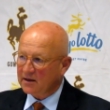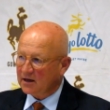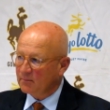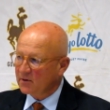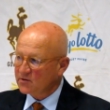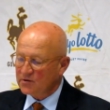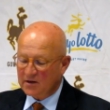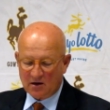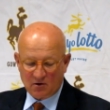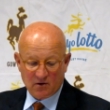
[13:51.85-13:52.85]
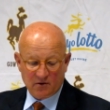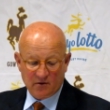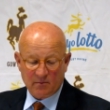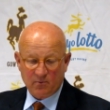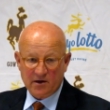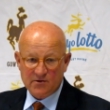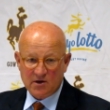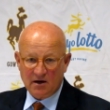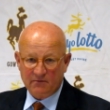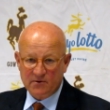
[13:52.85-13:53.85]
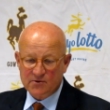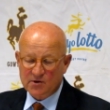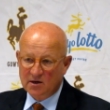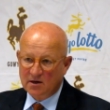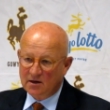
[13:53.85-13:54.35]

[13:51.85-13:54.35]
I think I mentioned that earlier in the press conference,